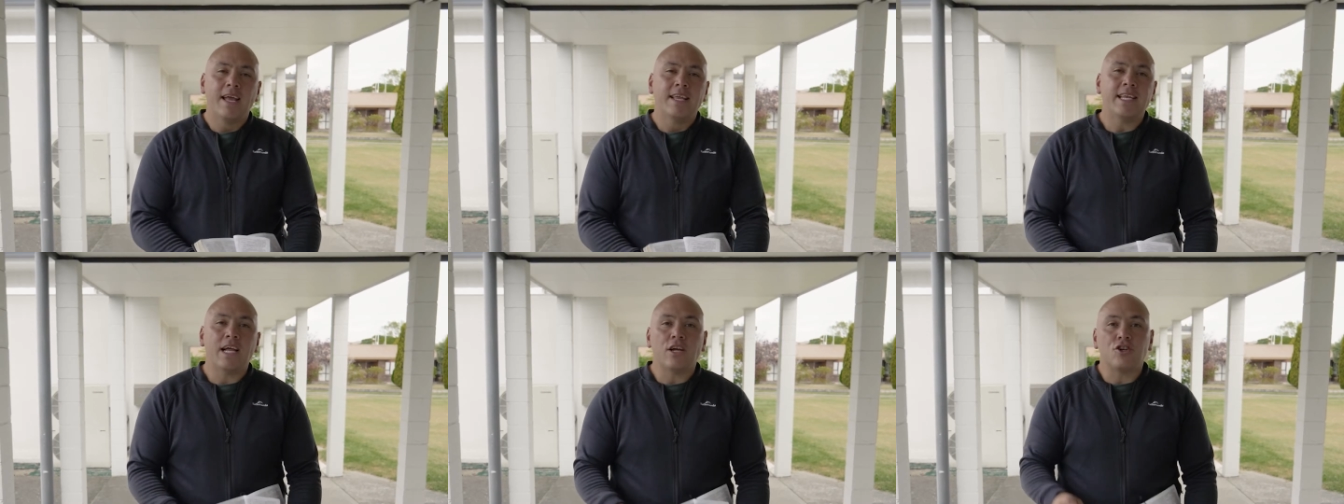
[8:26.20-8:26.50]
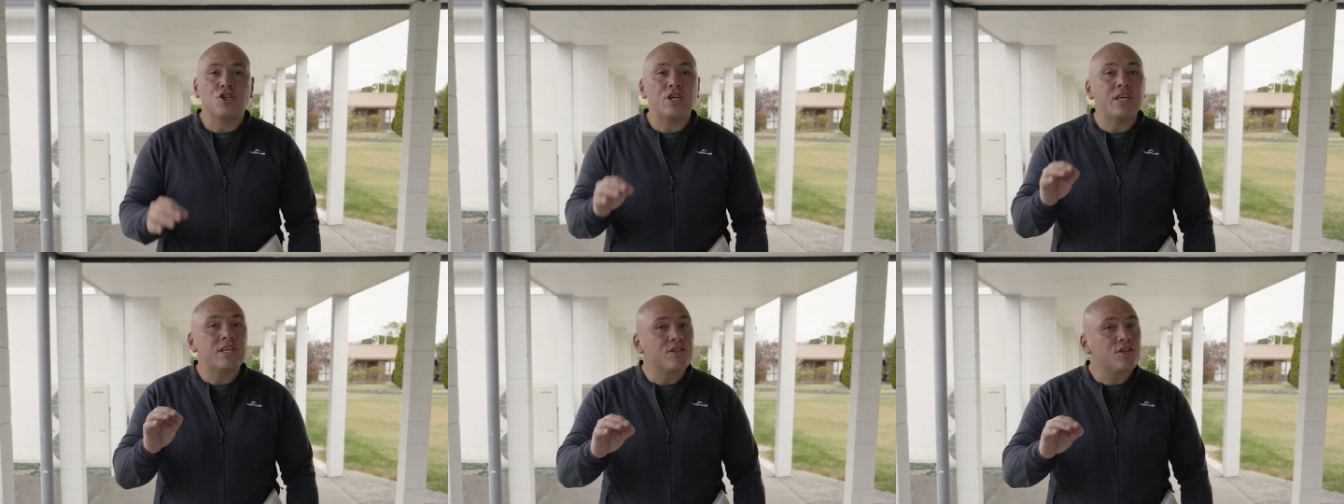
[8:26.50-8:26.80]
Now,
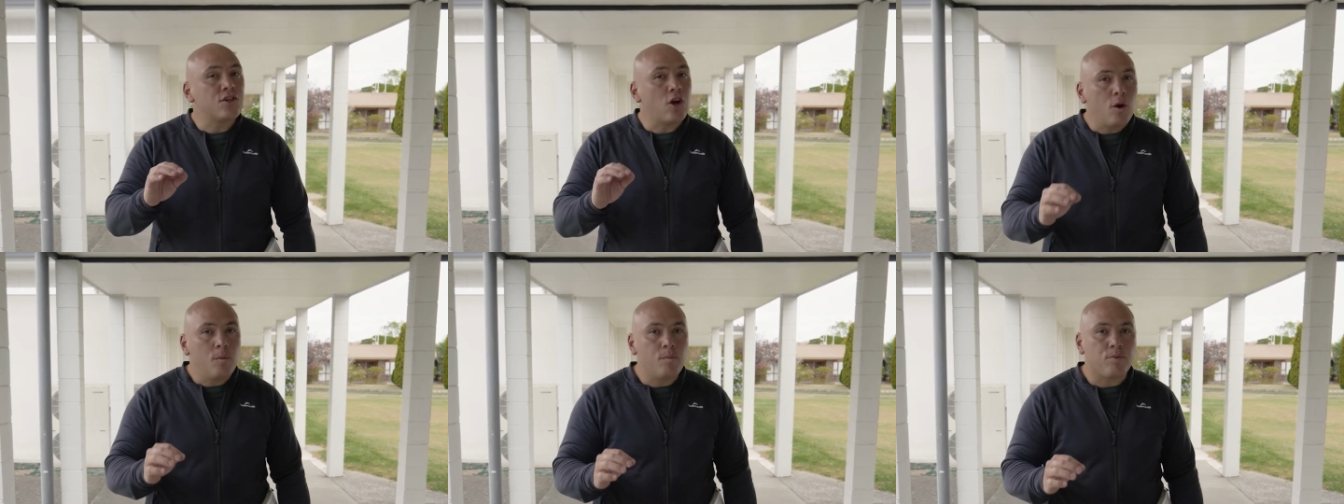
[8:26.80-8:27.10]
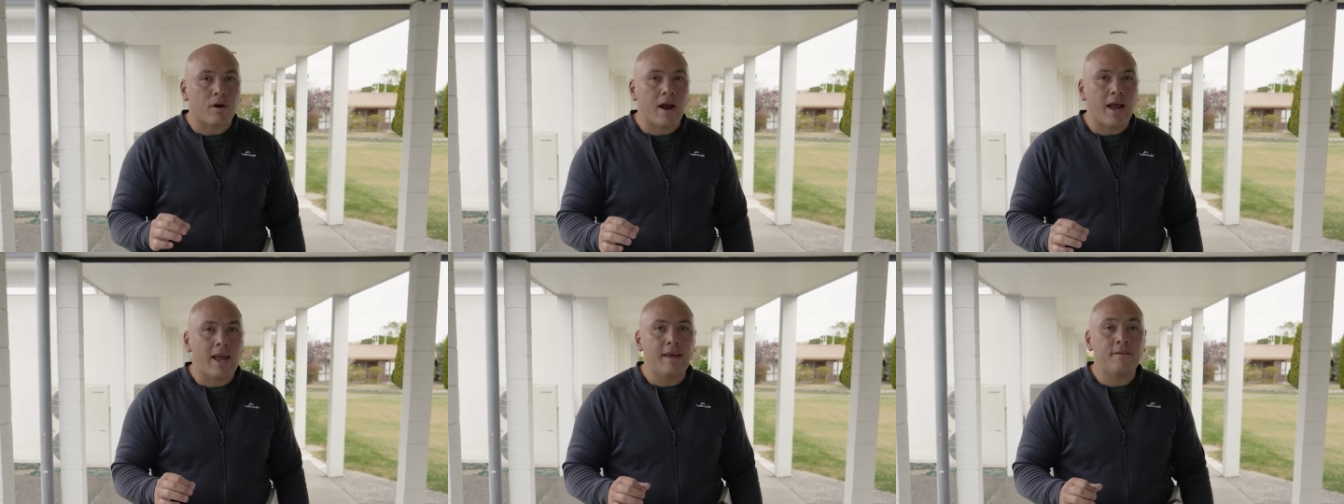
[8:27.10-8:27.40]
she's so
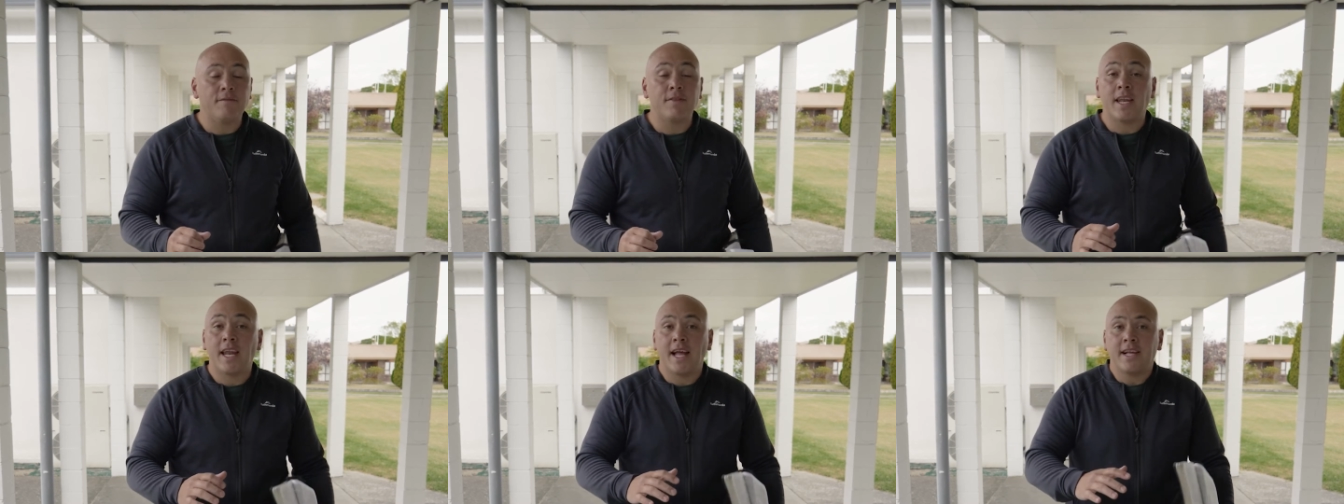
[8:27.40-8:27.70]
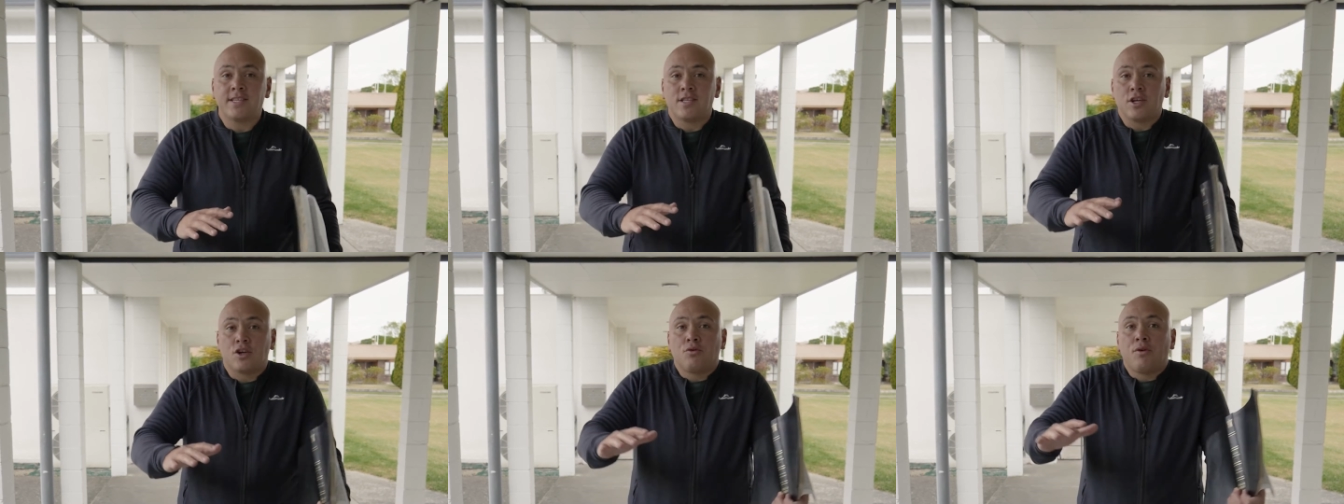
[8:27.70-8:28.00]
brave that
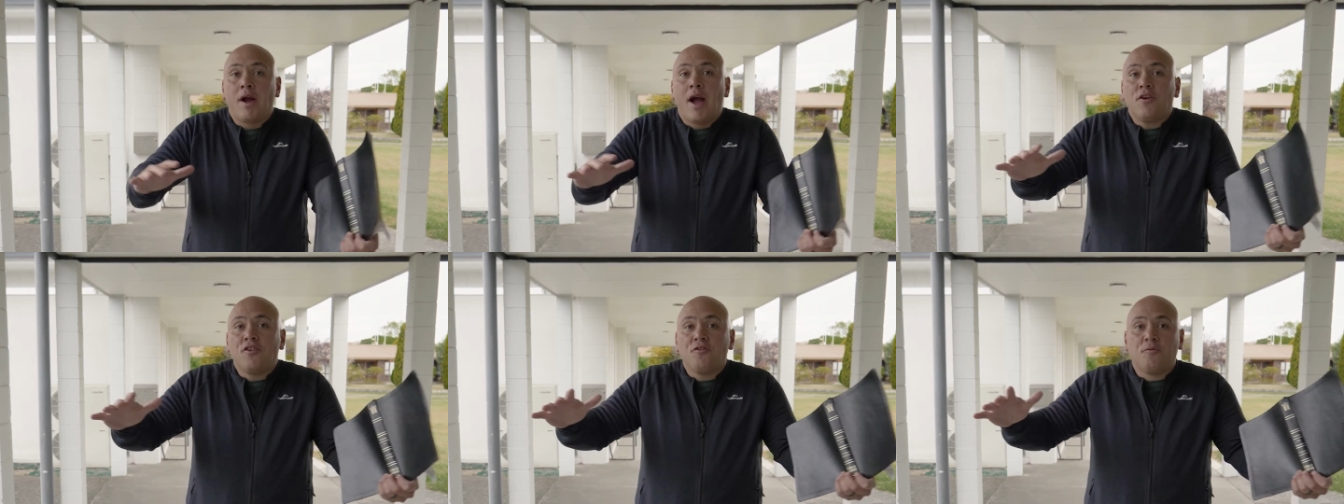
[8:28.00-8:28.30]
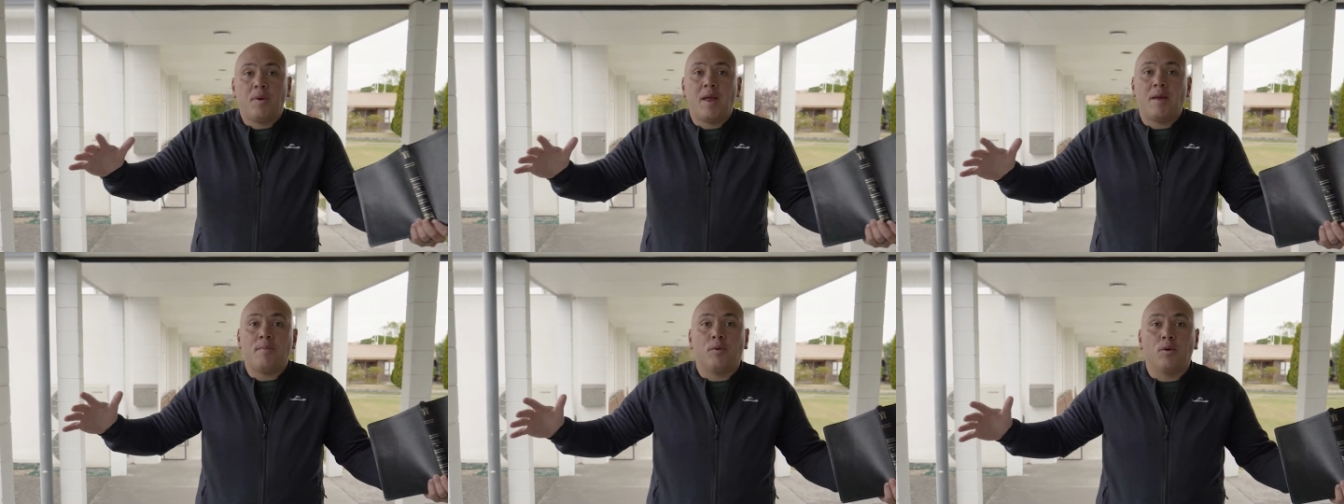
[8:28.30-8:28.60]
as the crowd
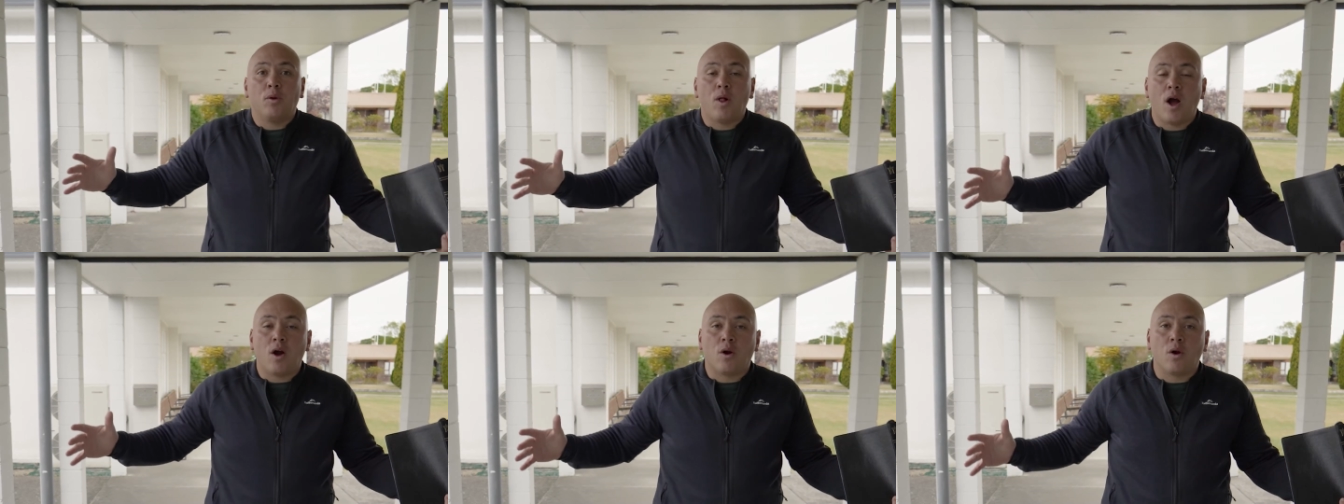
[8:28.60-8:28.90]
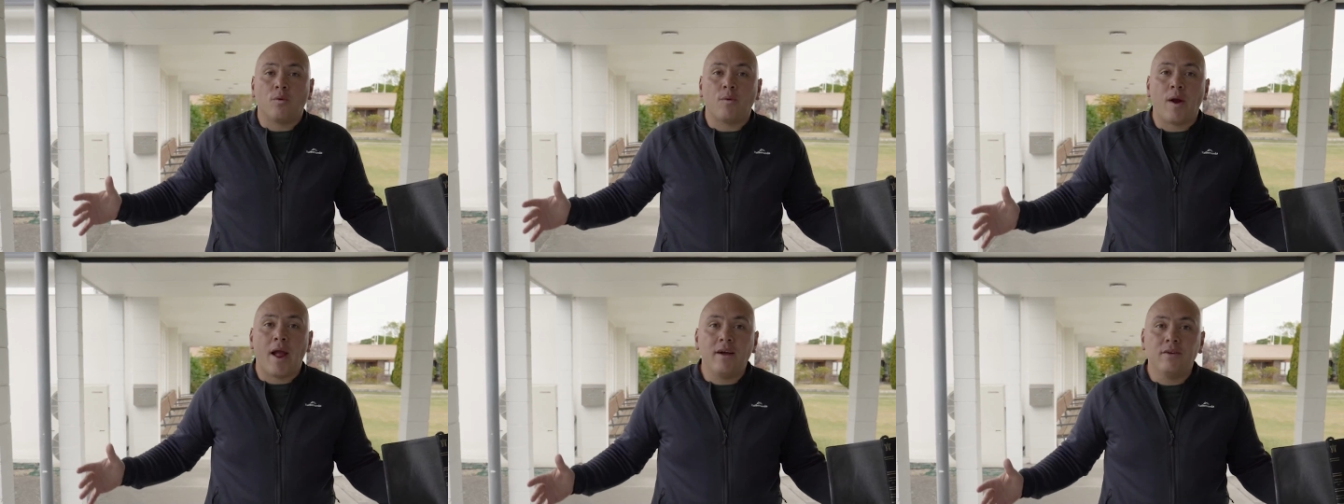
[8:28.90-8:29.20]
of people
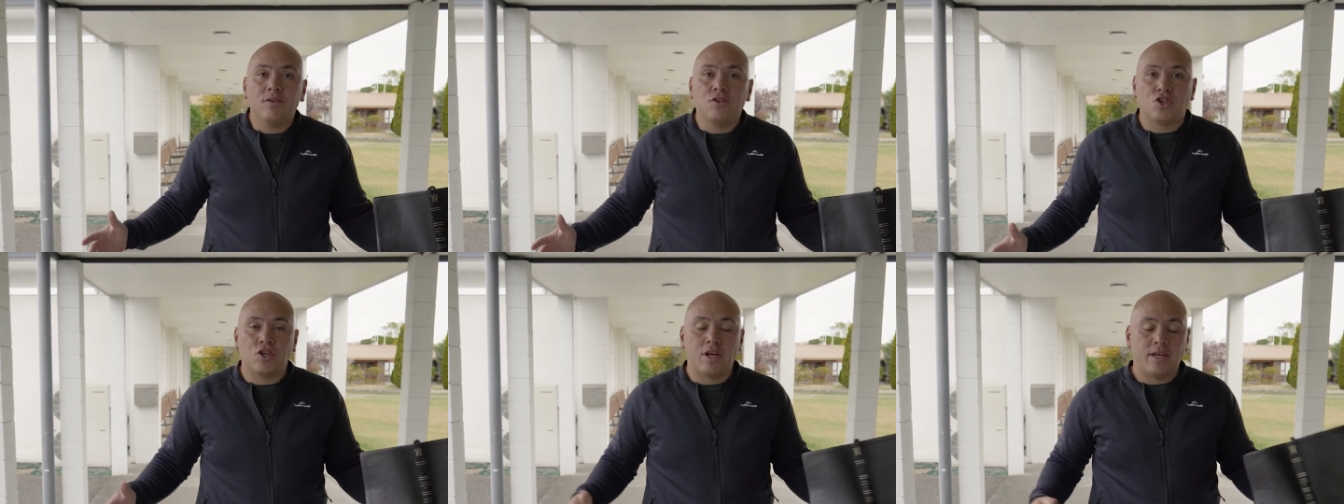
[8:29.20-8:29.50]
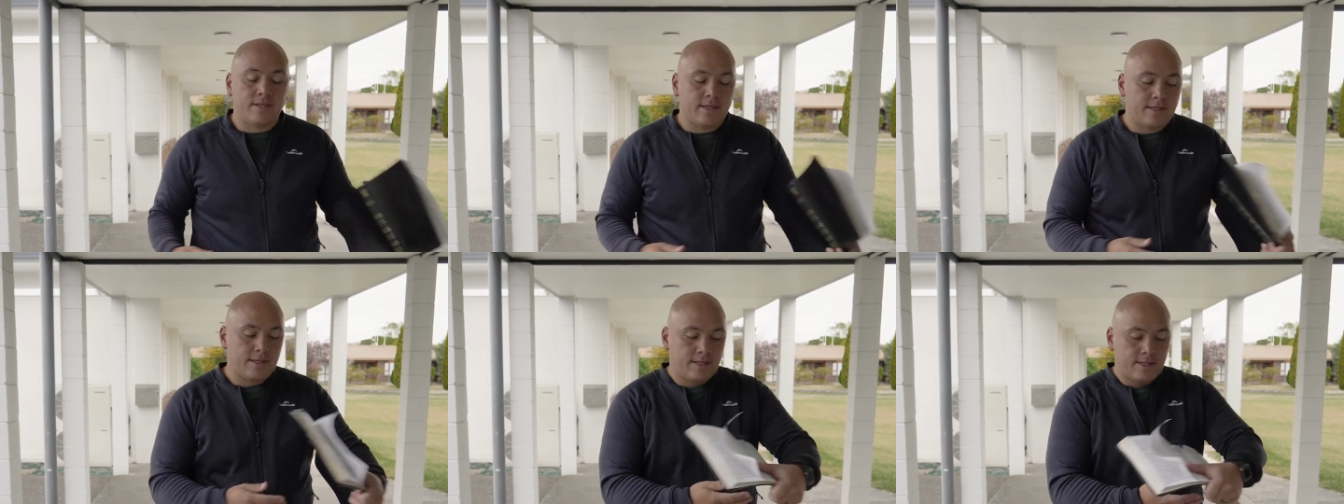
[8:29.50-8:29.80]
are around
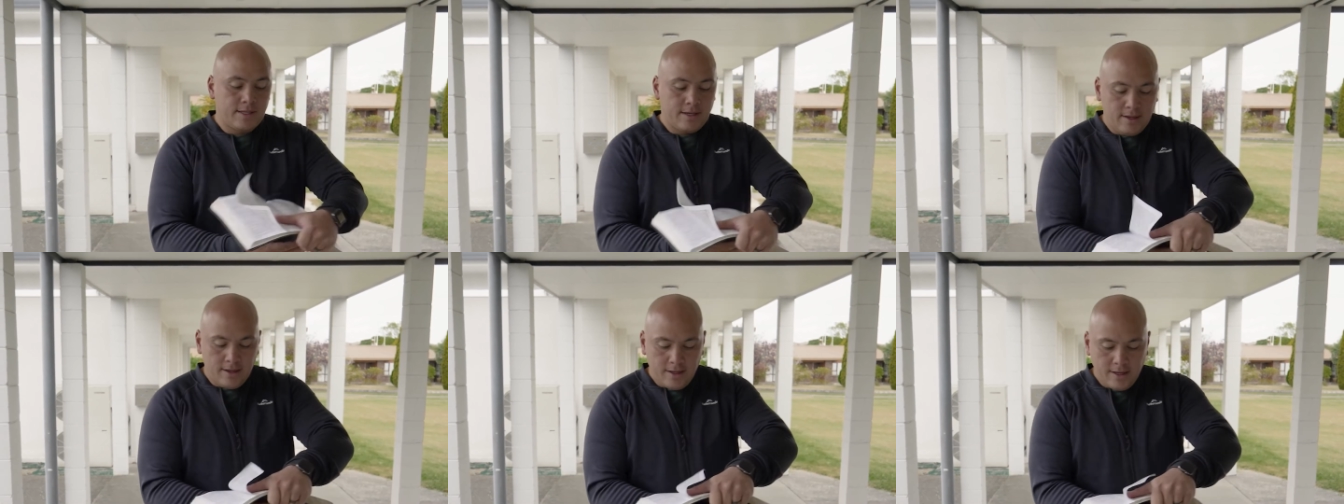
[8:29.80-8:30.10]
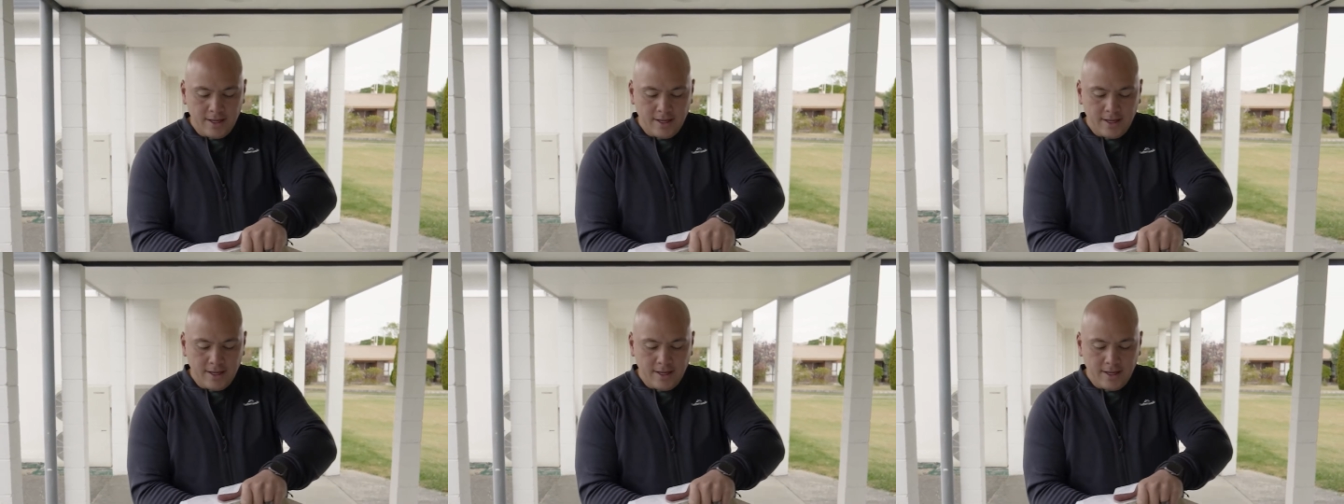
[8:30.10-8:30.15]
Jesus,